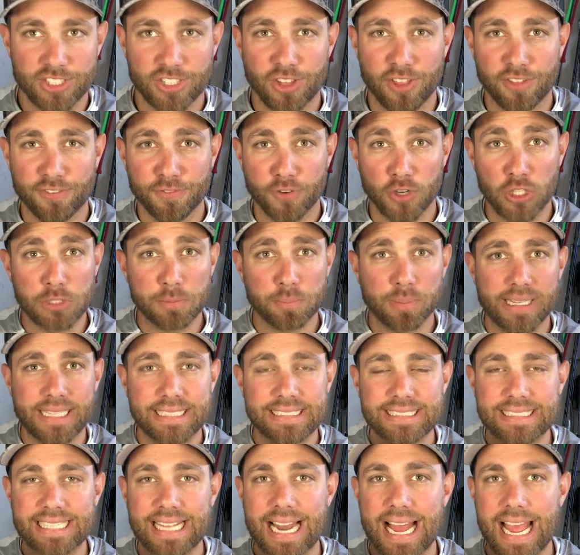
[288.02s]
So the first
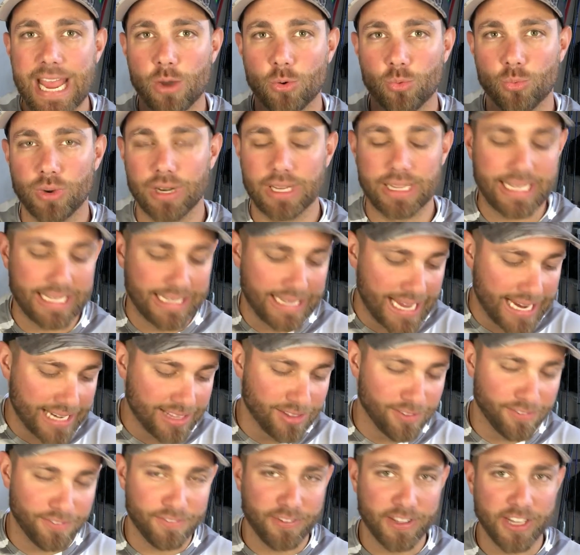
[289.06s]
place that I really like
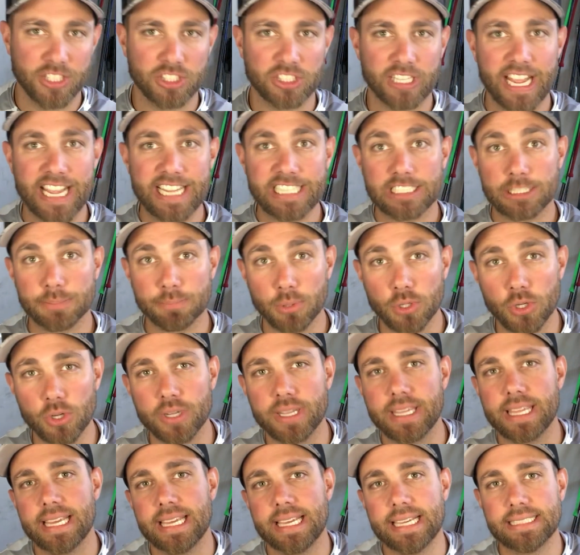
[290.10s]
to fish a
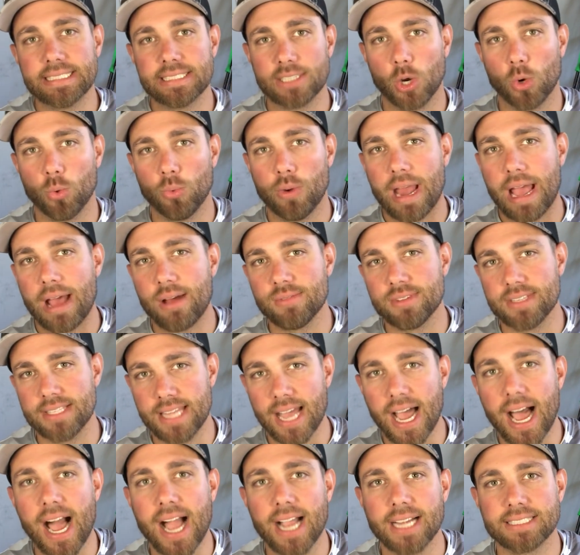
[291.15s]
spook is around
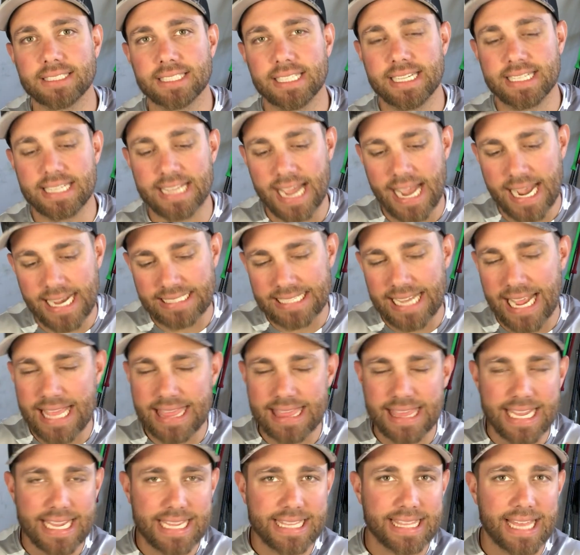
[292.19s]
docks. And guys, I
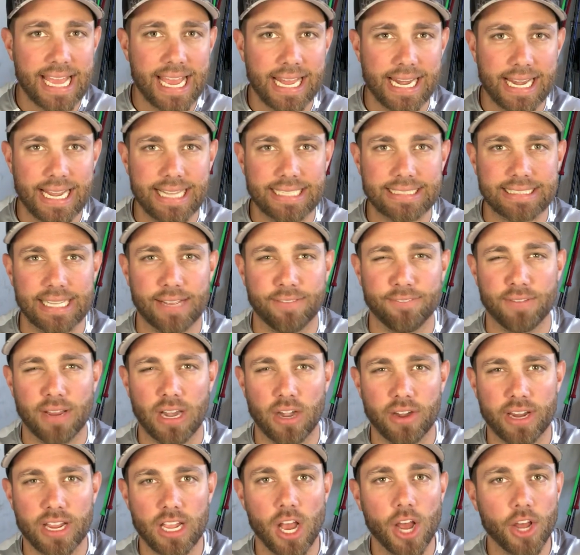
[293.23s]
think that it's a
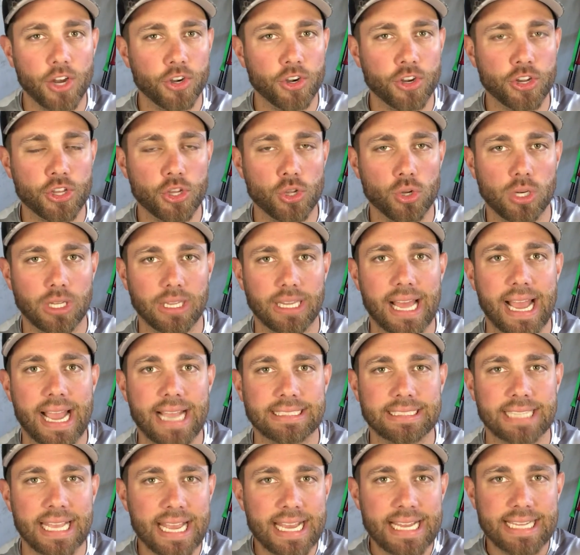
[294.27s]
very
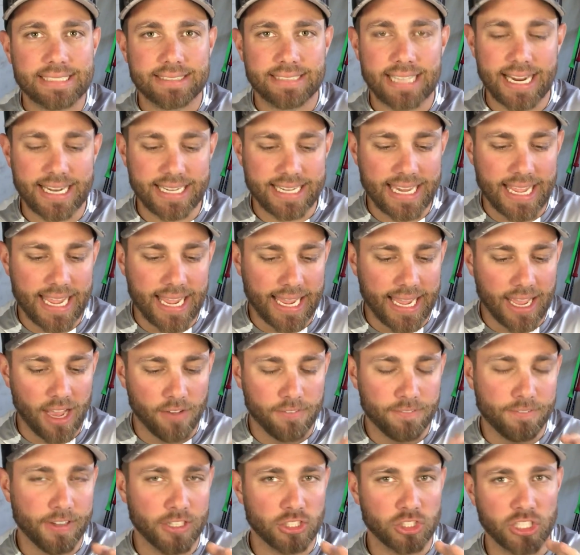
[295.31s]
underutilized technique
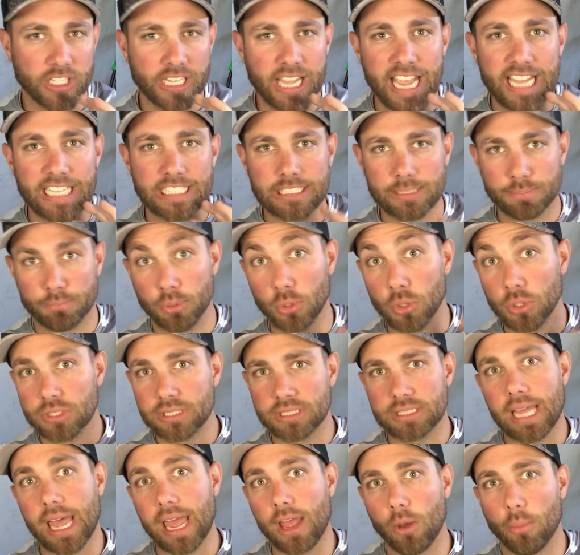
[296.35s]
of fishing a spook
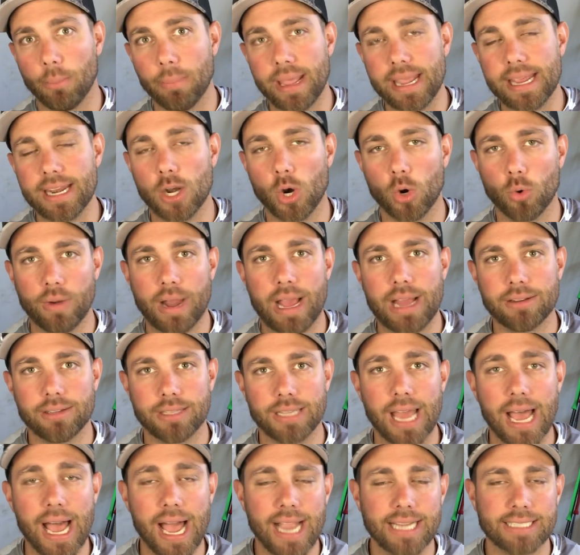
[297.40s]
style bait around
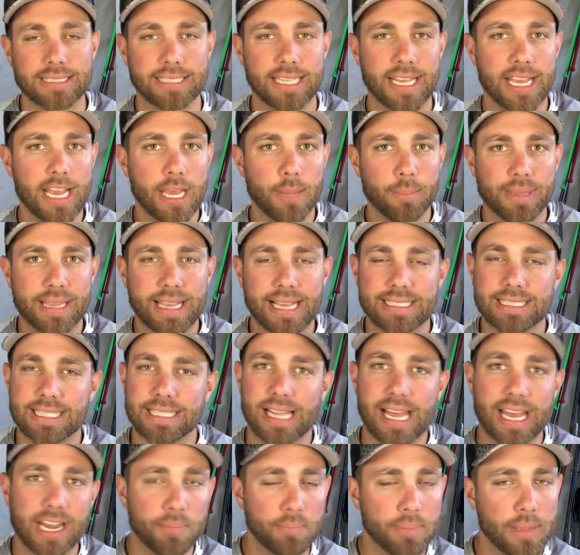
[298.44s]
docks because a
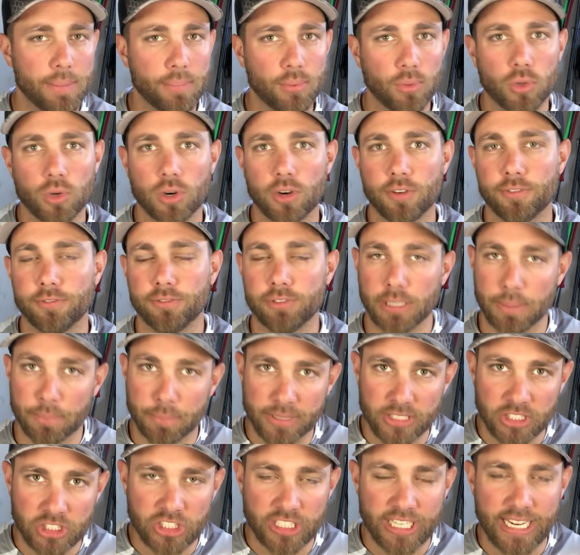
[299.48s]
lot of people are
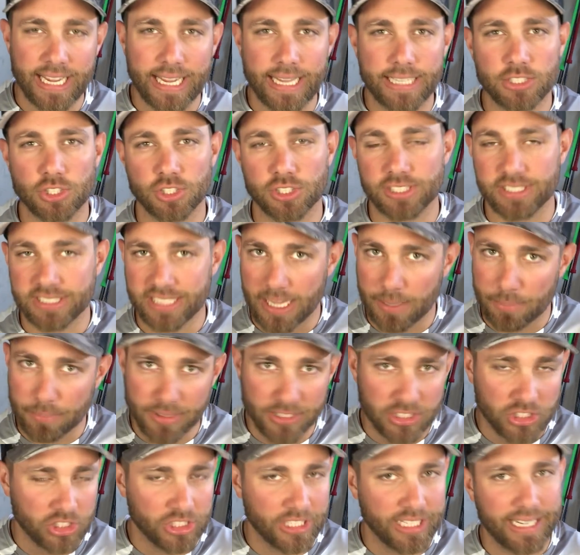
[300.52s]
flipping jigs or
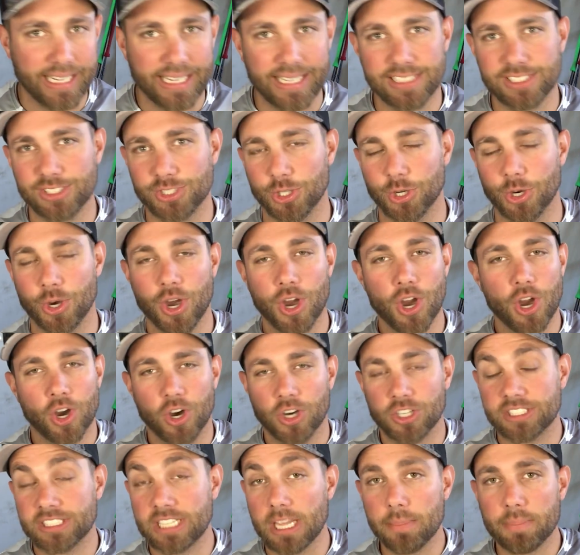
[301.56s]
skipping jigs
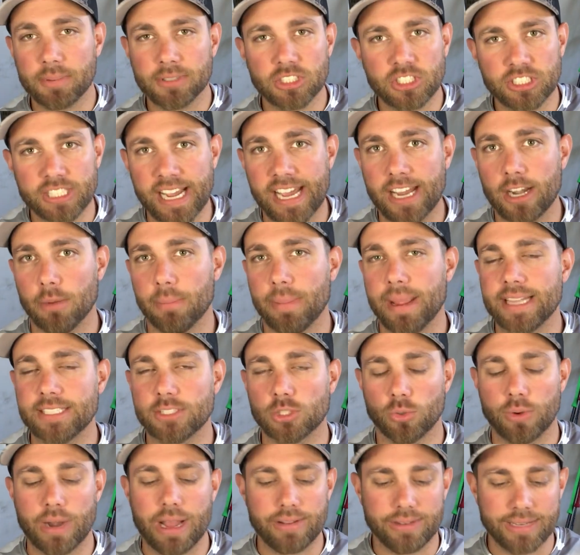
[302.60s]
or skipping chatterbaits
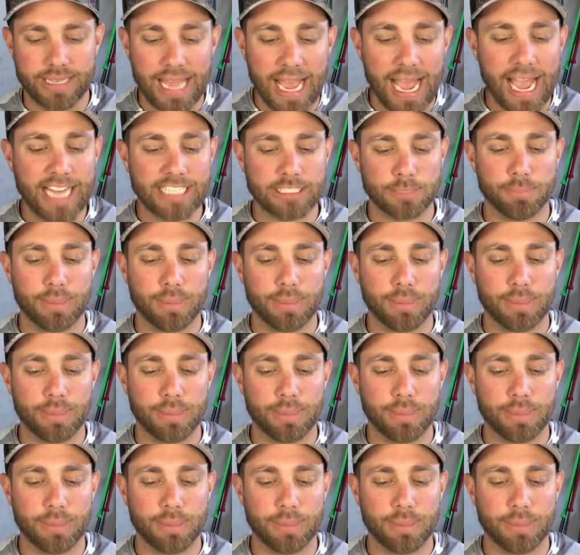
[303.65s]
around docks.